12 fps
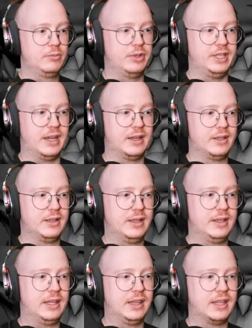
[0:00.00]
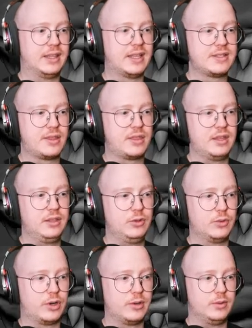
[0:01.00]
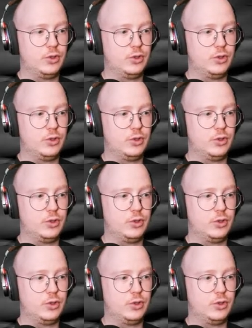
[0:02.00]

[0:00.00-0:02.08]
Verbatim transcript: but yeah, that that's a thing you wanna